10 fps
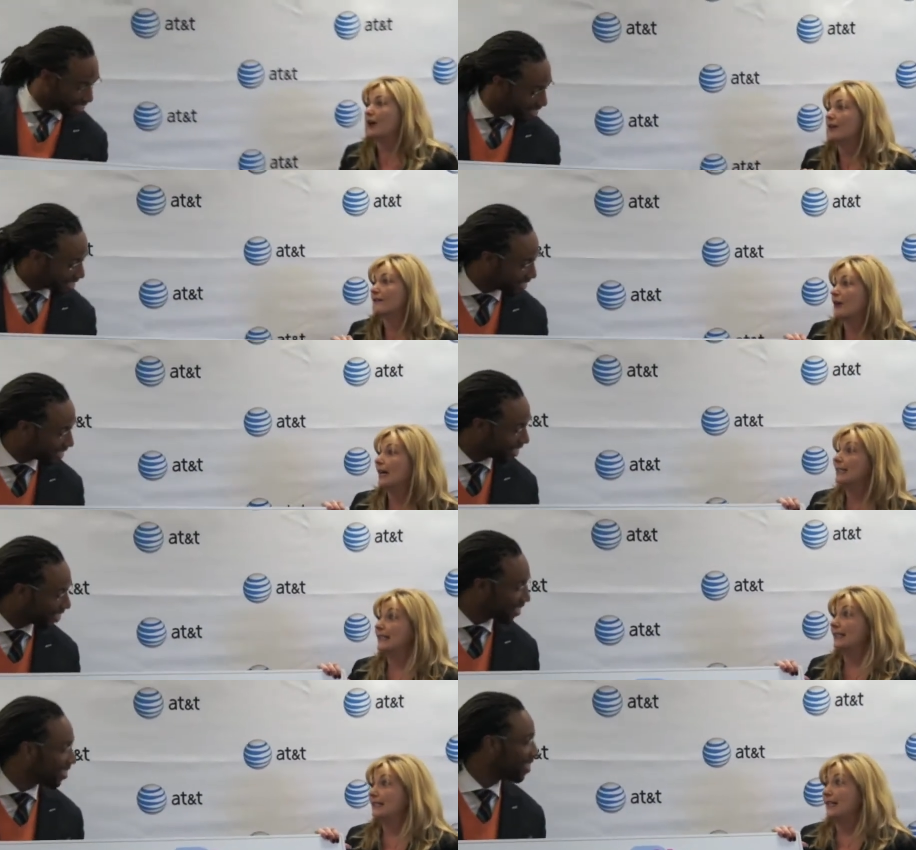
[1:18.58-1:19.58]
Speaker 1: and all of our A
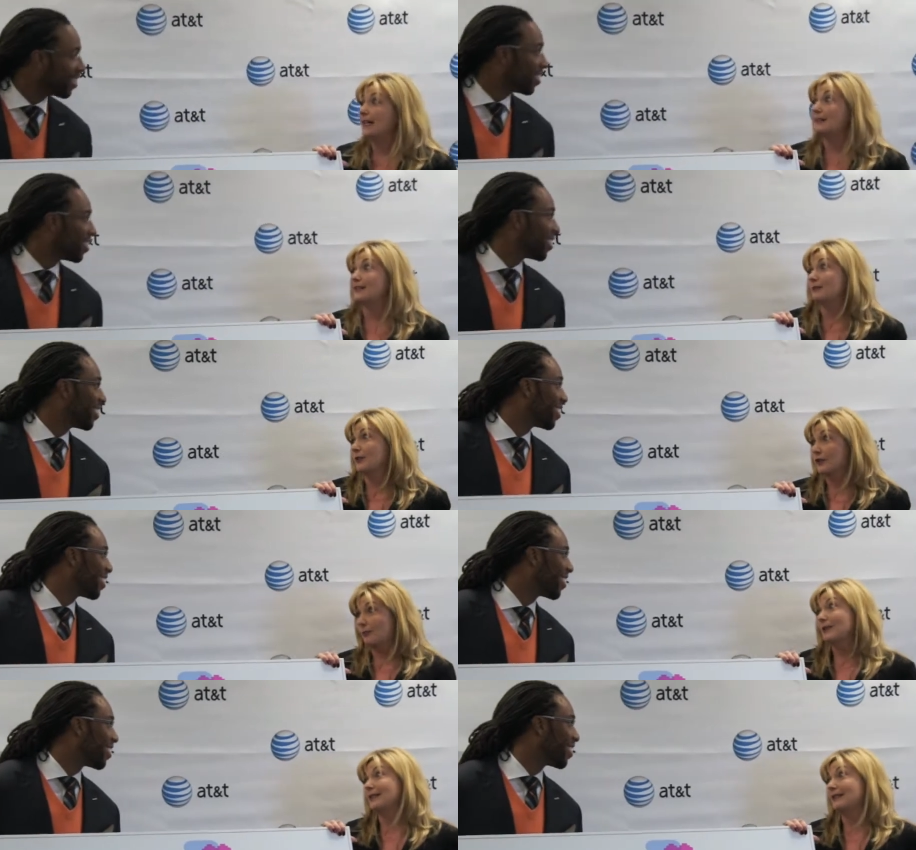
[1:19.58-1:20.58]
T and T customers who
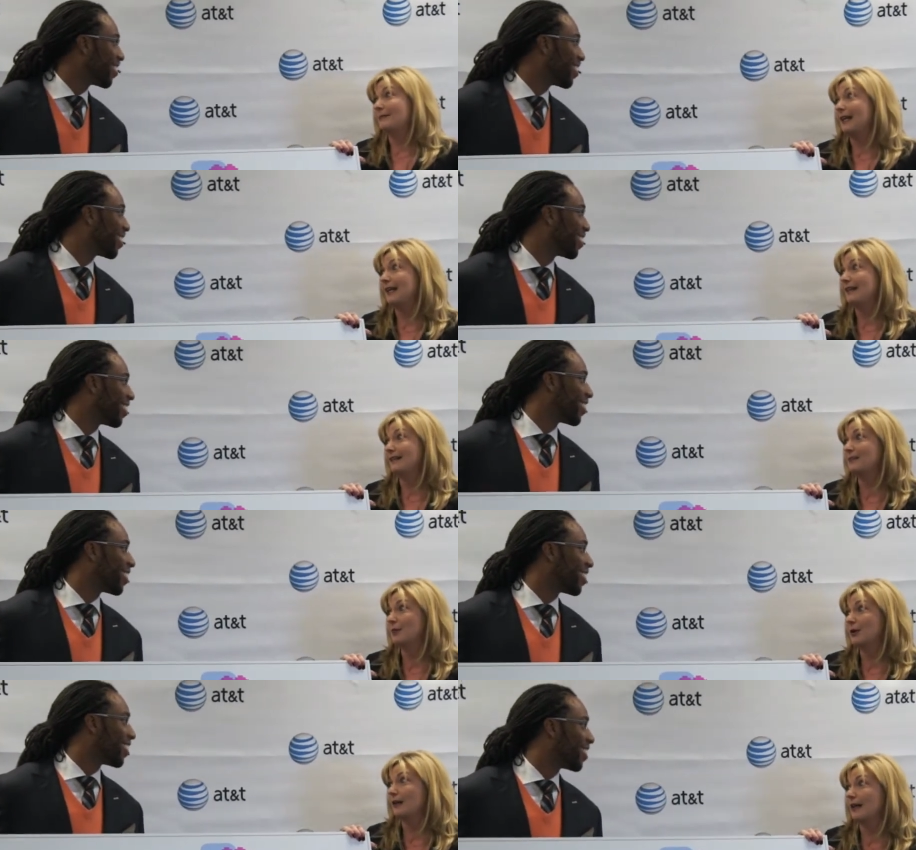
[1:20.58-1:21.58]
participated in this
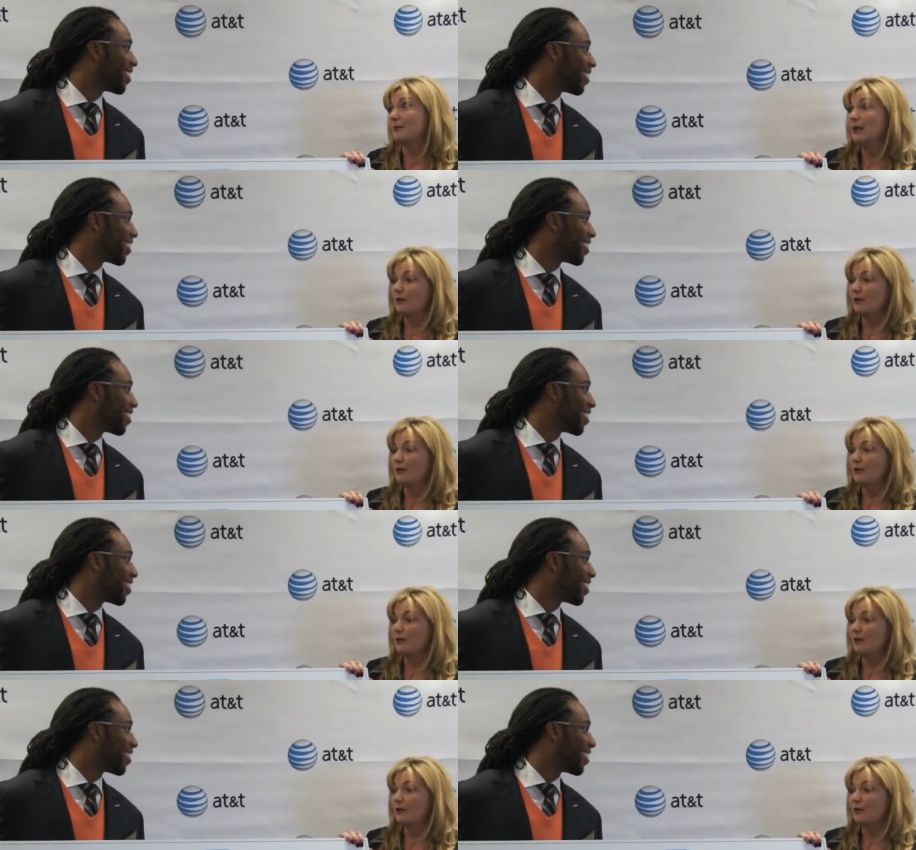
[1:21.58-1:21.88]
program,